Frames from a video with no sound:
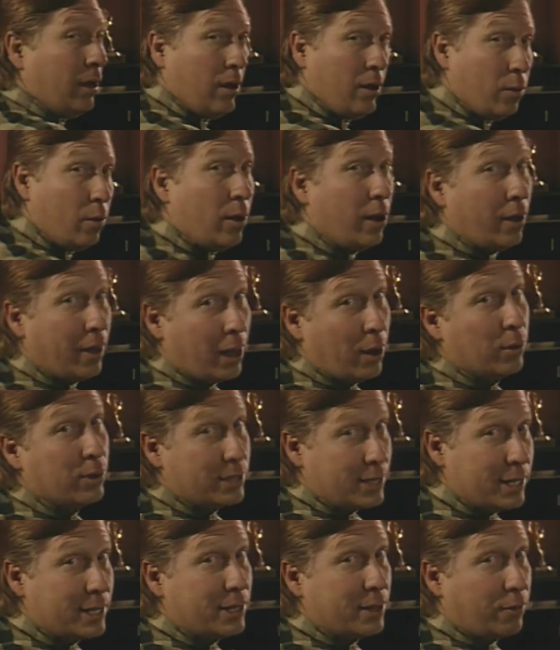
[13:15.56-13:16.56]
Well, that
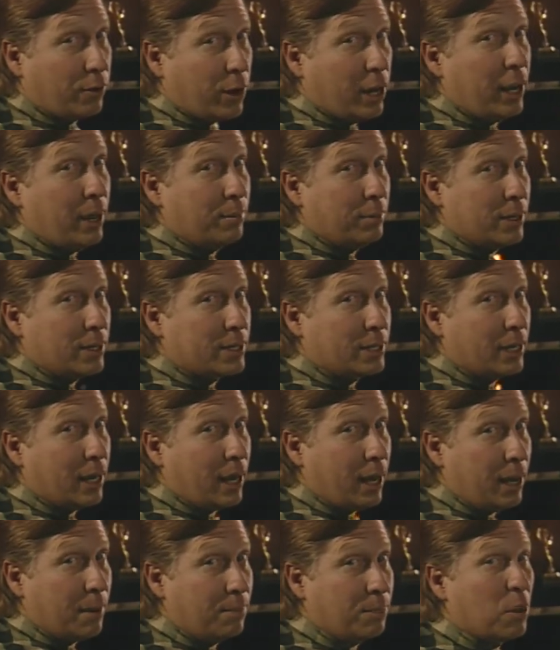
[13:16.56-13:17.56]
was easy for him to
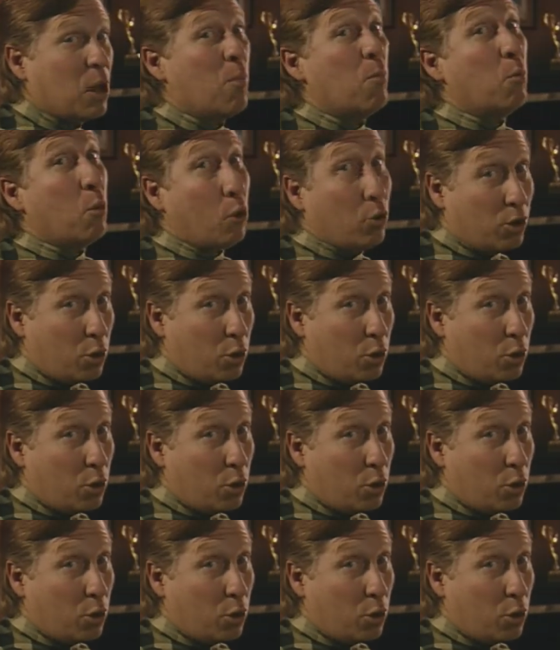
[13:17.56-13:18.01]
say. Boy,